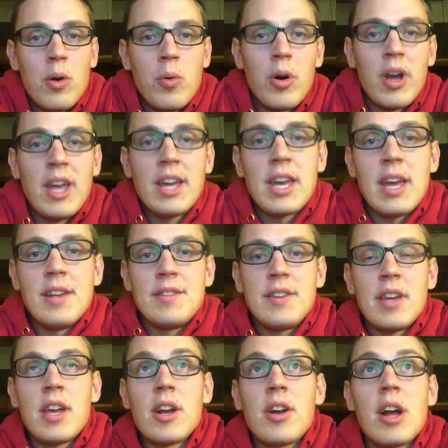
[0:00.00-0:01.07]
Well, hey,
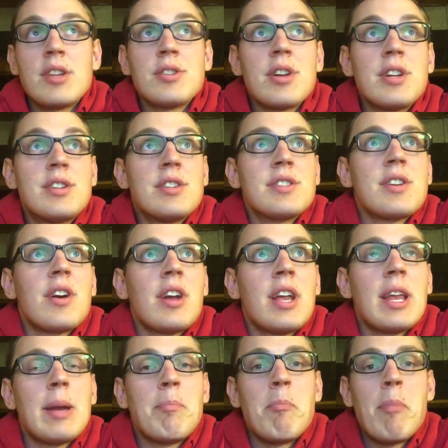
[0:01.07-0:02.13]
Casey, congratulations on
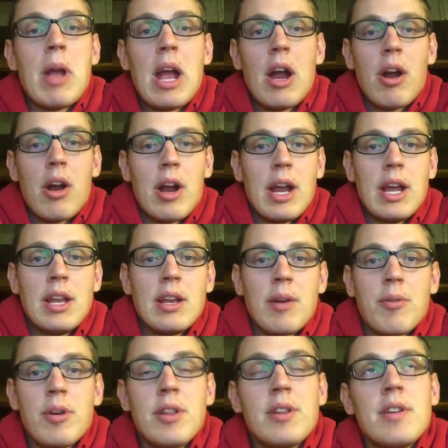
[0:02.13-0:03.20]
getting married. I
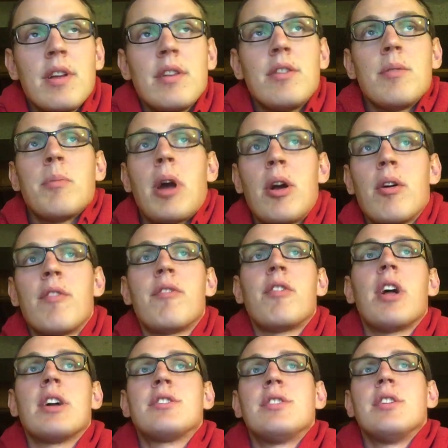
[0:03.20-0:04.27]
wanted to do my
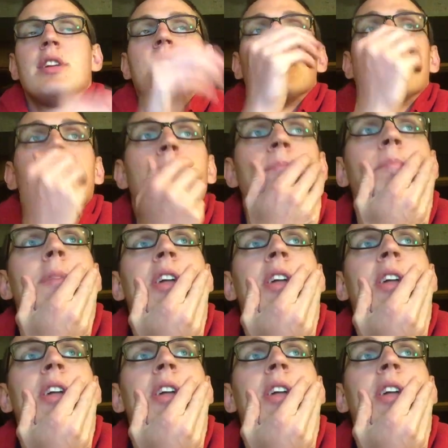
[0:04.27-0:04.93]
reflection here.